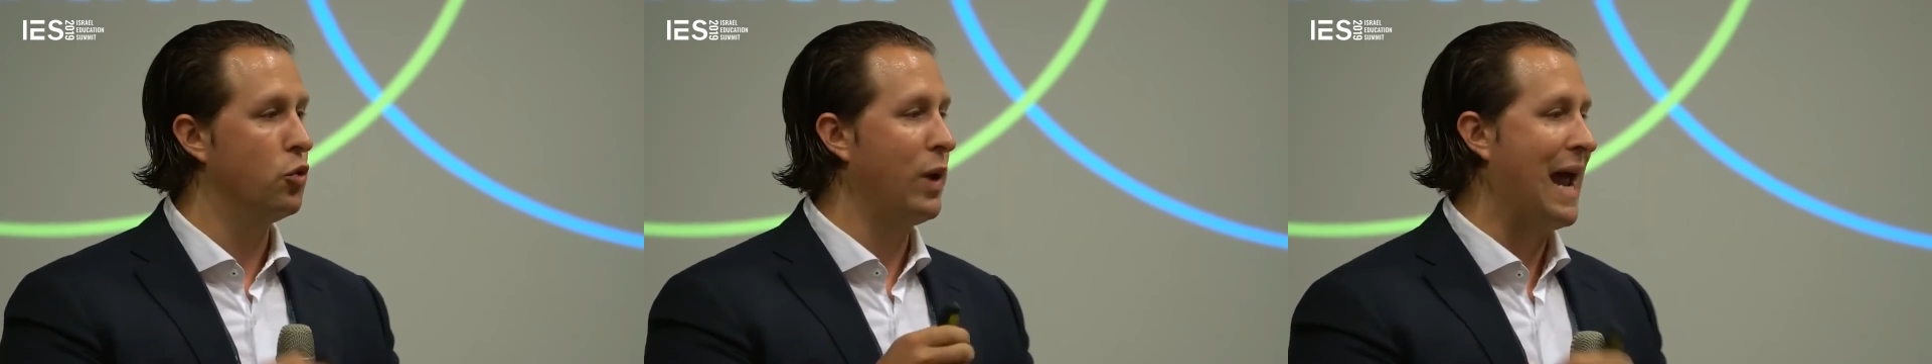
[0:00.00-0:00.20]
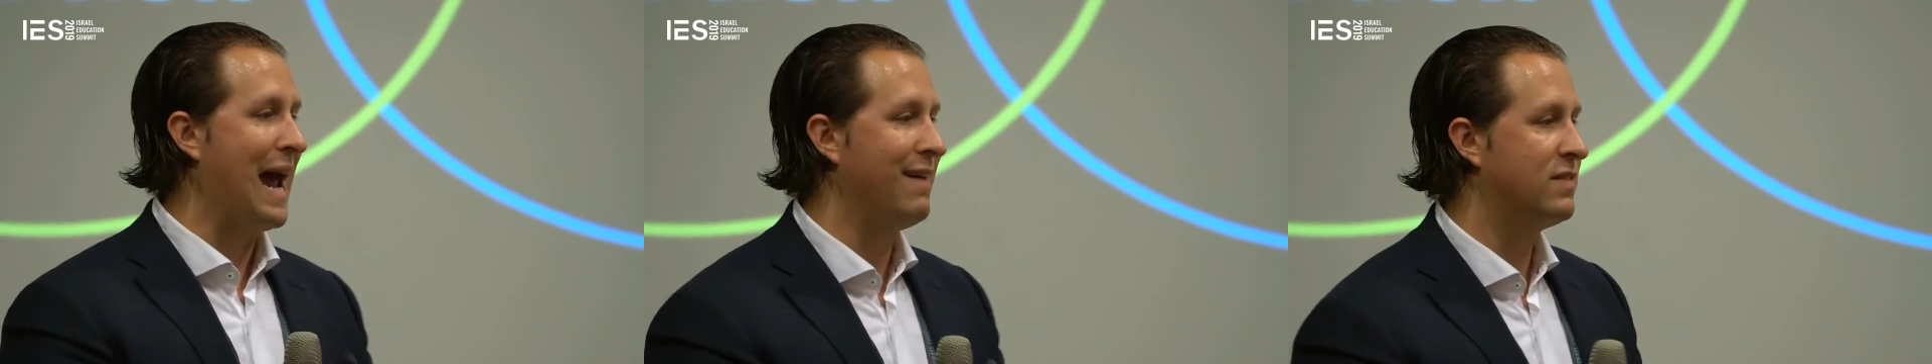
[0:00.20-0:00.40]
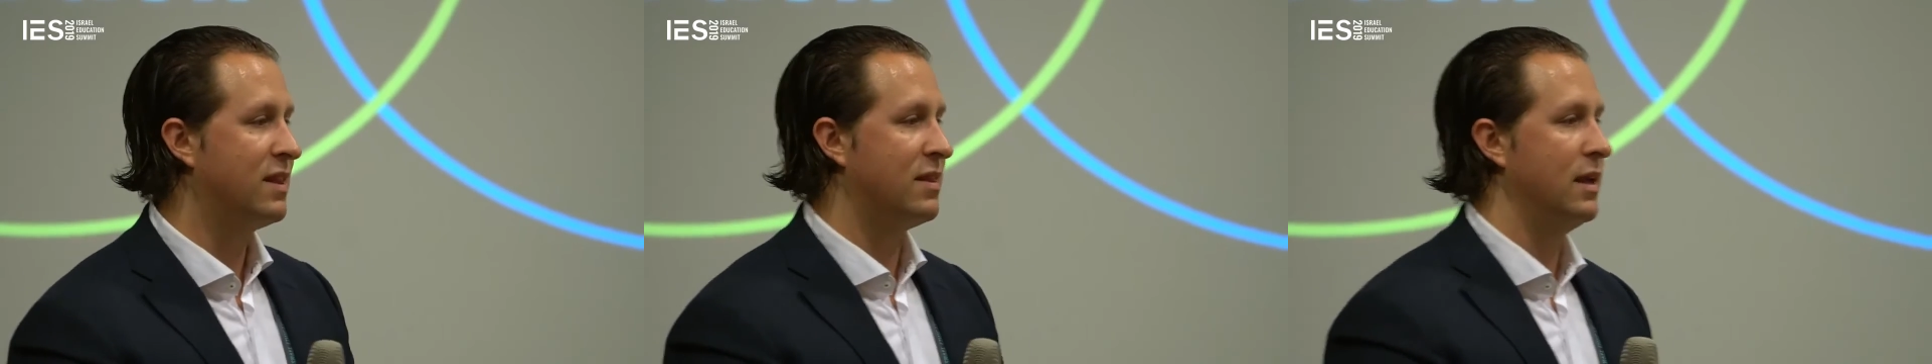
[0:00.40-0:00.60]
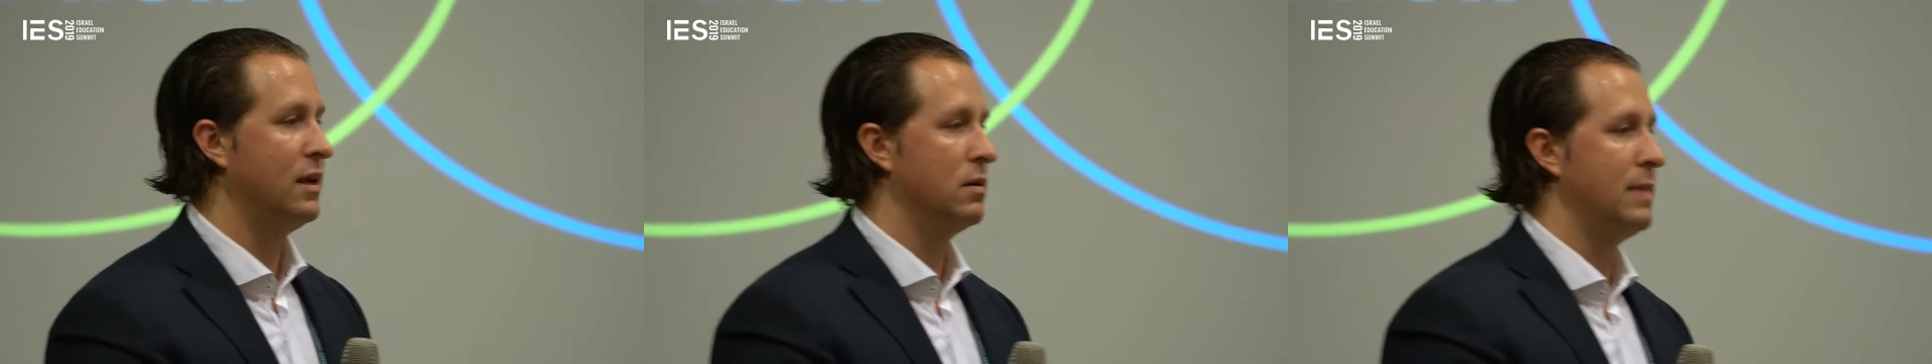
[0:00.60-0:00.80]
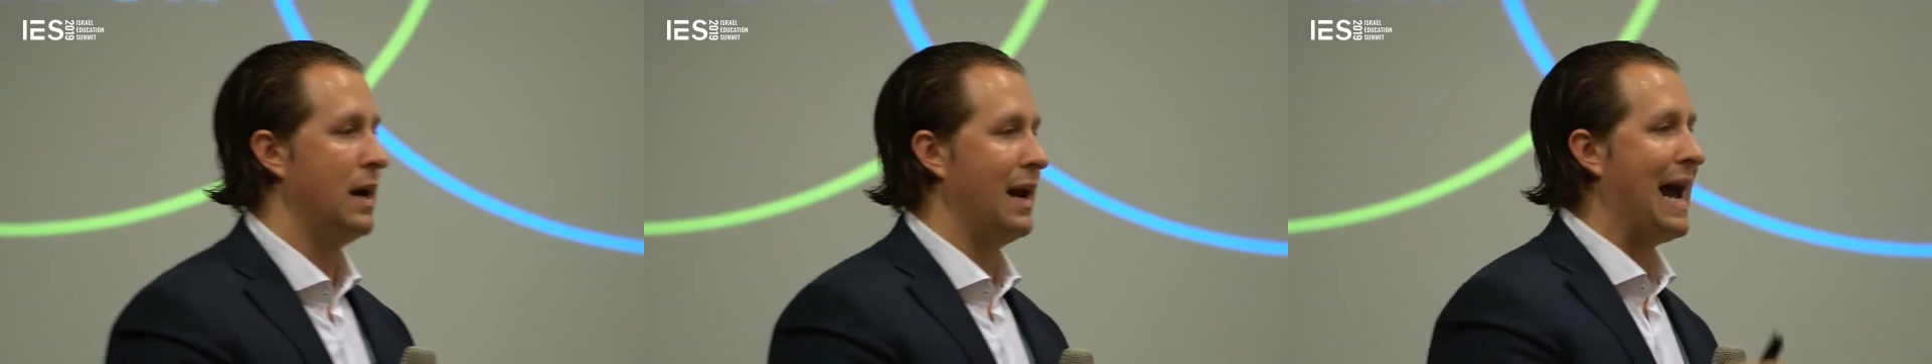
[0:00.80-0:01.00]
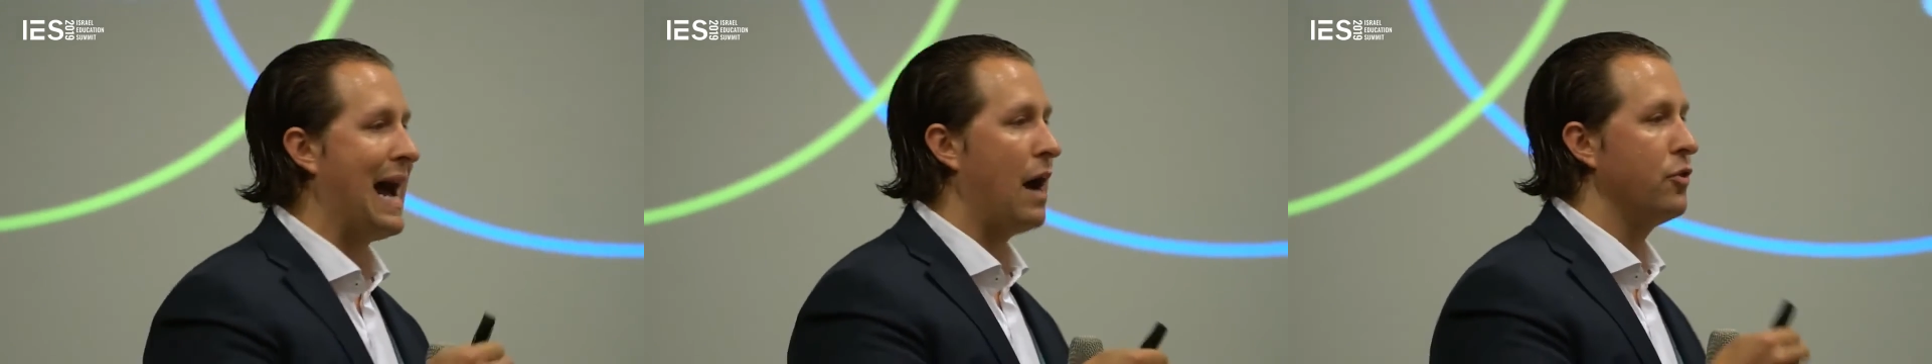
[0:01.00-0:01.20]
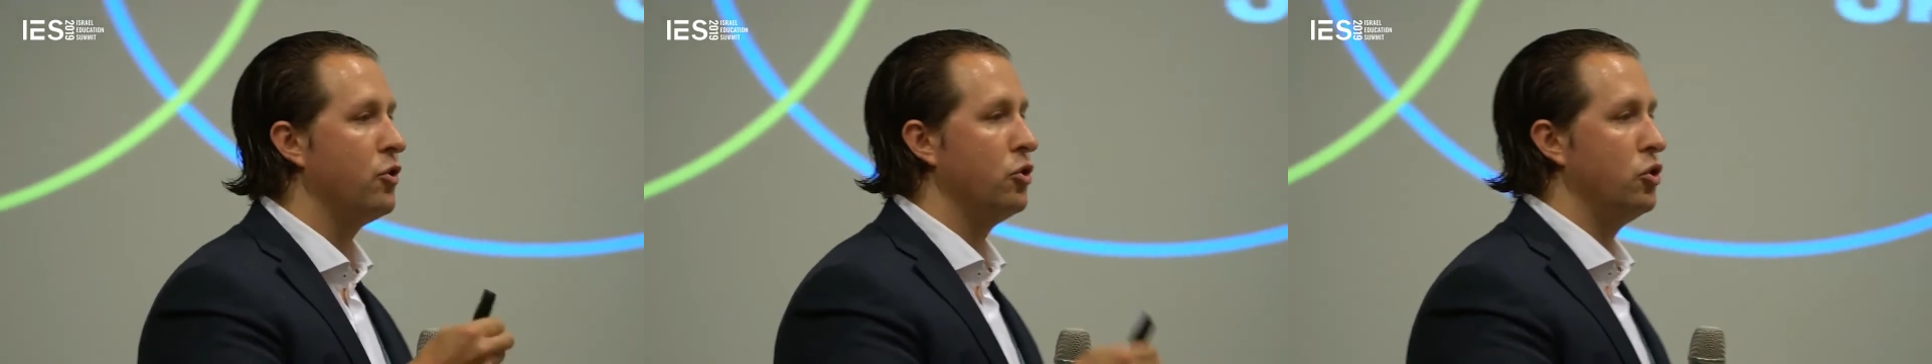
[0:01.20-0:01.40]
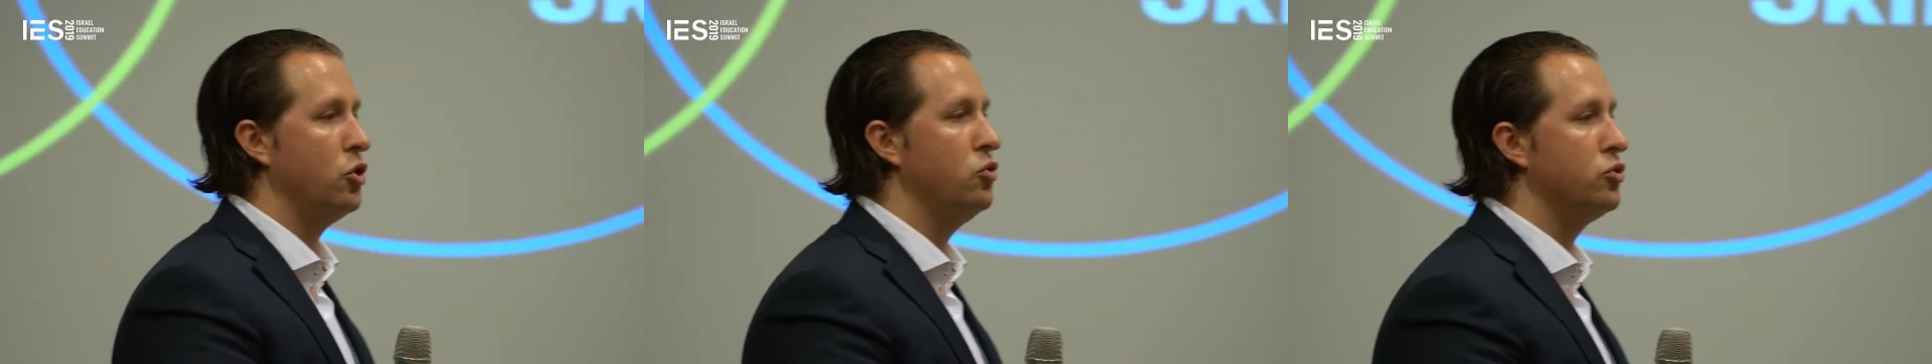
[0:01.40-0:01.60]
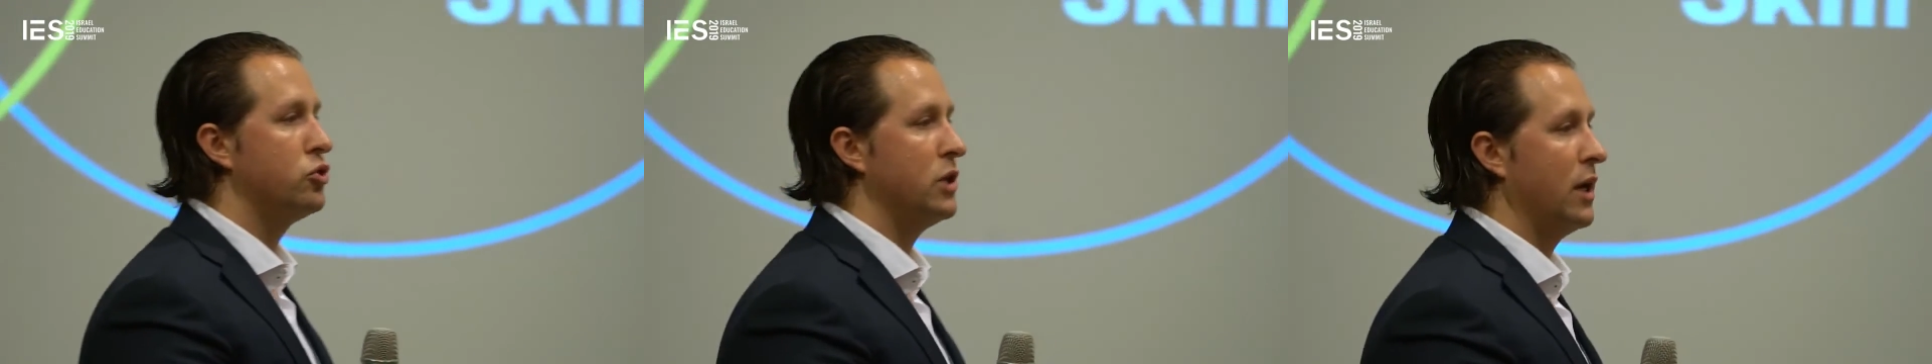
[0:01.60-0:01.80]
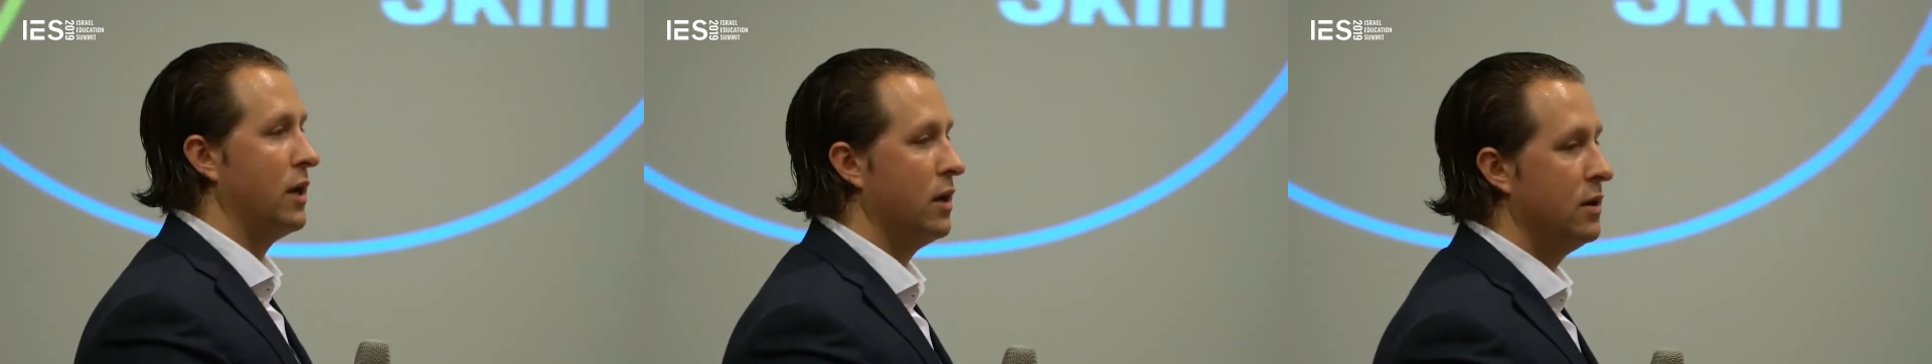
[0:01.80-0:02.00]
we have to think about how they're
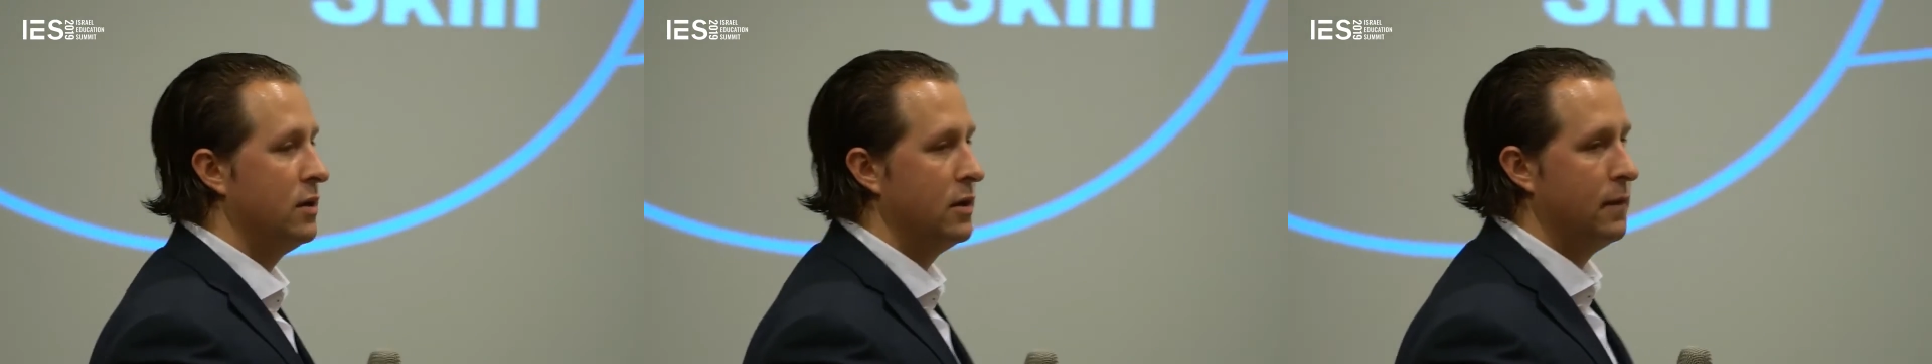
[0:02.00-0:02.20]
using